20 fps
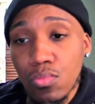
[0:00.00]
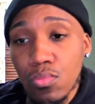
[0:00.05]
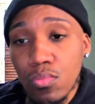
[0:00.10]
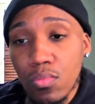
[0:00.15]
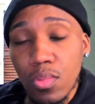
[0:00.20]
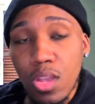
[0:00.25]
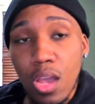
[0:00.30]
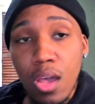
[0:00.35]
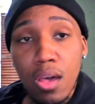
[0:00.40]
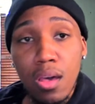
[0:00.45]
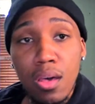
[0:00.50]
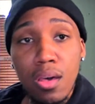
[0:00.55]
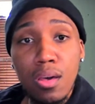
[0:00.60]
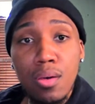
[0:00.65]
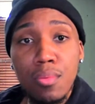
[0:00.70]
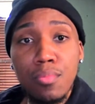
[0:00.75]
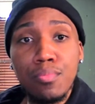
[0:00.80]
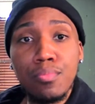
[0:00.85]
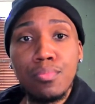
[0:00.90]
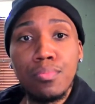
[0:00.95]

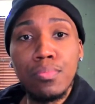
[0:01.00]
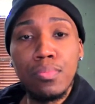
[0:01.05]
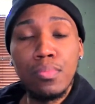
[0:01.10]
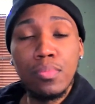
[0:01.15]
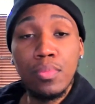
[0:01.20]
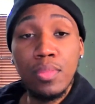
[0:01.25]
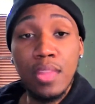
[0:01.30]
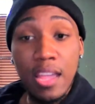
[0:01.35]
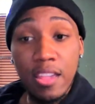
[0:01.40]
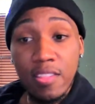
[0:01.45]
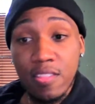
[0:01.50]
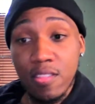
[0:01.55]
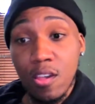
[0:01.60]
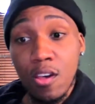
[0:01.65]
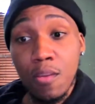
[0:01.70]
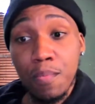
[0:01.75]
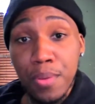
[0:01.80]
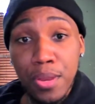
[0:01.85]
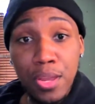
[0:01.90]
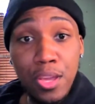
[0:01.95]
um that's
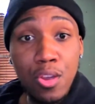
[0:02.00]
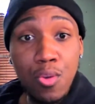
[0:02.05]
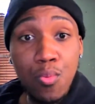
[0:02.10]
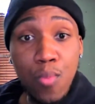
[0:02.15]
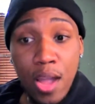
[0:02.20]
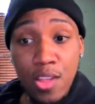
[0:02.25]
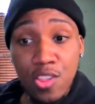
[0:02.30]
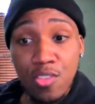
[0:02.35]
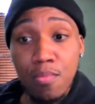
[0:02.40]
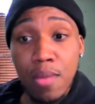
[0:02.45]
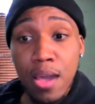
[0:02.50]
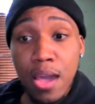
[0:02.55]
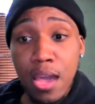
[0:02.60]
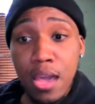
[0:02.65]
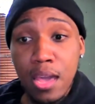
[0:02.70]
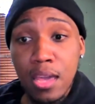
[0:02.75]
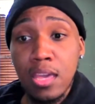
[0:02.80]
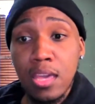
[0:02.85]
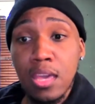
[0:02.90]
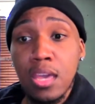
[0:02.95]
up in here watch
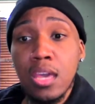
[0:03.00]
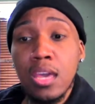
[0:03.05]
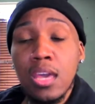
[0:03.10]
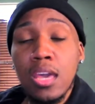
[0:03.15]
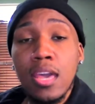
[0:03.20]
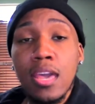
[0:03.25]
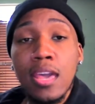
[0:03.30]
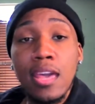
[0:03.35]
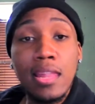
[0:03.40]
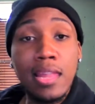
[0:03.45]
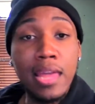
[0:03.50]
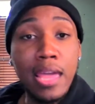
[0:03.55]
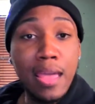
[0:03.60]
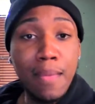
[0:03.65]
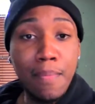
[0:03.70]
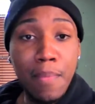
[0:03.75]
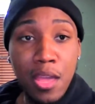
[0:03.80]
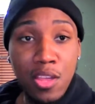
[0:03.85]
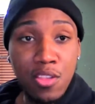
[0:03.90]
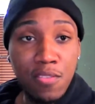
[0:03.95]
my
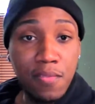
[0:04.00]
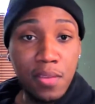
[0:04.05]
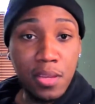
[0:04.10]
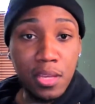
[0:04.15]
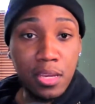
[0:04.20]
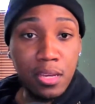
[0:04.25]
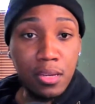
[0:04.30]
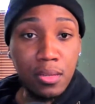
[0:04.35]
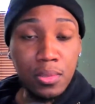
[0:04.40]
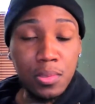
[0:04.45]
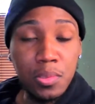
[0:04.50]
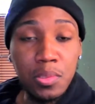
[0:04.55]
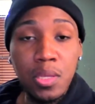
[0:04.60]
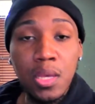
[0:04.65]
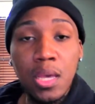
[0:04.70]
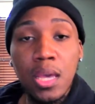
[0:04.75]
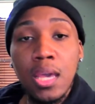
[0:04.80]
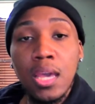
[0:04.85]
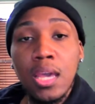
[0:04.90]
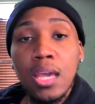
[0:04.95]
LAMH videos.
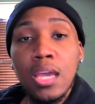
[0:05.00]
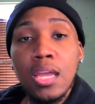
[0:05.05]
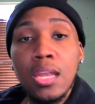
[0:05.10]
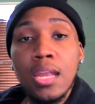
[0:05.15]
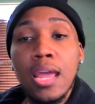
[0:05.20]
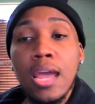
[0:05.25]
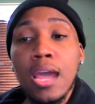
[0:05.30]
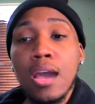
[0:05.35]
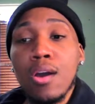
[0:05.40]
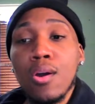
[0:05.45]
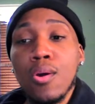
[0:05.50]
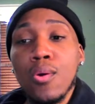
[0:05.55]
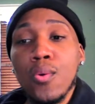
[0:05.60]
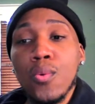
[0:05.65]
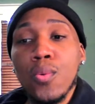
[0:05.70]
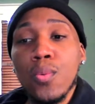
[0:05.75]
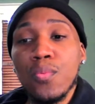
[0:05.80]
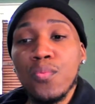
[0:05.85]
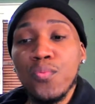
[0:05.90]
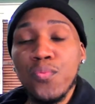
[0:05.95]

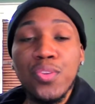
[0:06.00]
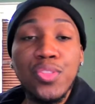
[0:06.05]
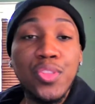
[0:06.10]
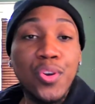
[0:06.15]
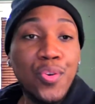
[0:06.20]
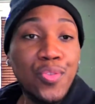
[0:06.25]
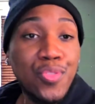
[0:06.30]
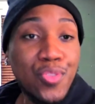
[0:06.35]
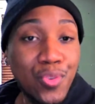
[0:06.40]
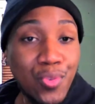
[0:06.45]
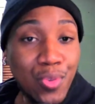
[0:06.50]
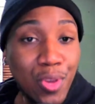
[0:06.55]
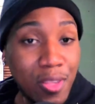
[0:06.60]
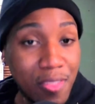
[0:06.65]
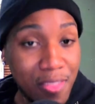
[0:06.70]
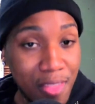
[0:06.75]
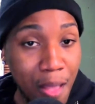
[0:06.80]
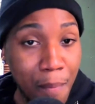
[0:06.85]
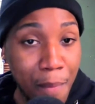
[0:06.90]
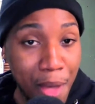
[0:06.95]
Now, for those of you that
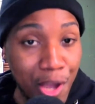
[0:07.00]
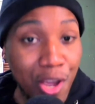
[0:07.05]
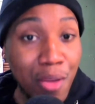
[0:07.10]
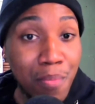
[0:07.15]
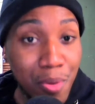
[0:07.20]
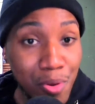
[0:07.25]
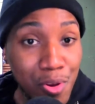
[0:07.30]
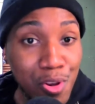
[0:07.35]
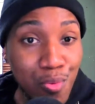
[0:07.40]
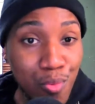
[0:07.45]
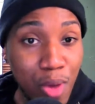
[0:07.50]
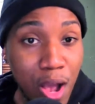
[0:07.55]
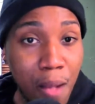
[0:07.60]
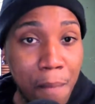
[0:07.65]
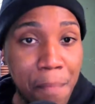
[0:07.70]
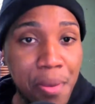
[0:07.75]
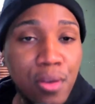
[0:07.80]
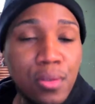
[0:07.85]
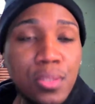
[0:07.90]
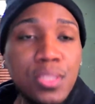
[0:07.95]
saw my community wall
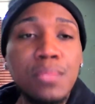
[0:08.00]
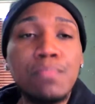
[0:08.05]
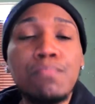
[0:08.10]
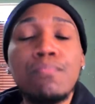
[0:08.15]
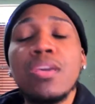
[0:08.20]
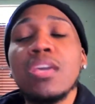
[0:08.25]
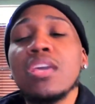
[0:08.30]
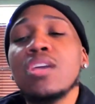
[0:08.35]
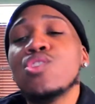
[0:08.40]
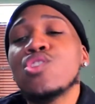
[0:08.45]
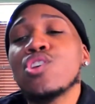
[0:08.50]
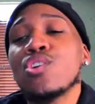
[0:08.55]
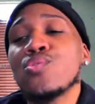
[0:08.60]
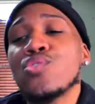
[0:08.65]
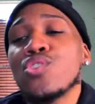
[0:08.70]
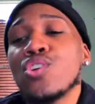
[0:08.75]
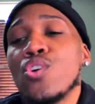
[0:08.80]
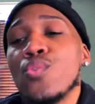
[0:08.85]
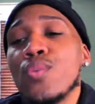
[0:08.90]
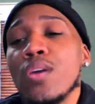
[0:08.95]
post, me,
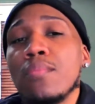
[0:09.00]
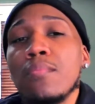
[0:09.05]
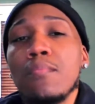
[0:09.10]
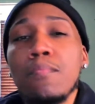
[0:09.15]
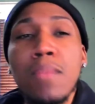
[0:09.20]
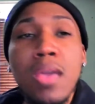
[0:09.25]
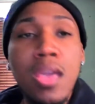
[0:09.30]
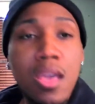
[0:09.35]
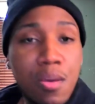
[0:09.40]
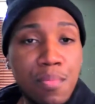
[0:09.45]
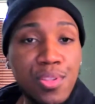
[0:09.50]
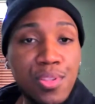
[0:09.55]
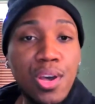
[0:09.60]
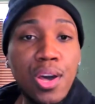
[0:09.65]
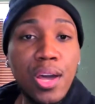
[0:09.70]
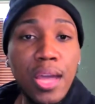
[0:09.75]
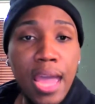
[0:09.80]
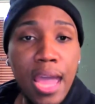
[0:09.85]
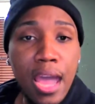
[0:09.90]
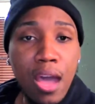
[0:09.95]
JoJo, and Mims
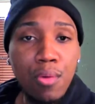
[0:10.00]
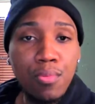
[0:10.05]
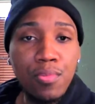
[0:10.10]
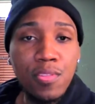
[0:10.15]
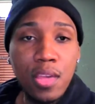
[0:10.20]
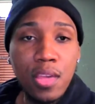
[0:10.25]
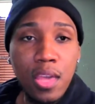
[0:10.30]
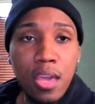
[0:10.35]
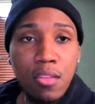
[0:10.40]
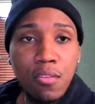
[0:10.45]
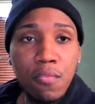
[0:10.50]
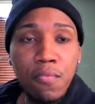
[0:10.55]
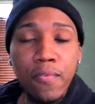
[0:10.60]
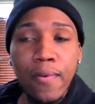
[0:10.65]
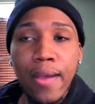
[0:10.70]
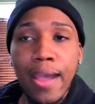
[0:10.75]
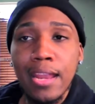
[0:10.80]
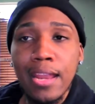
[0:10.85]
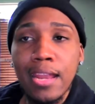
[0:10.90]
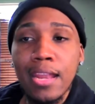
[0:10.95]
hung out together
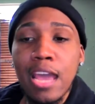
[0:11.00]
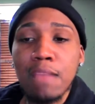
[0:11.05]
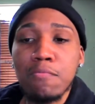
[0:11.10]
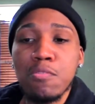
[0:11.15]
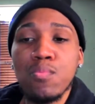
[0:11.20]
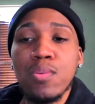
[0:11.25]
Friday night. We went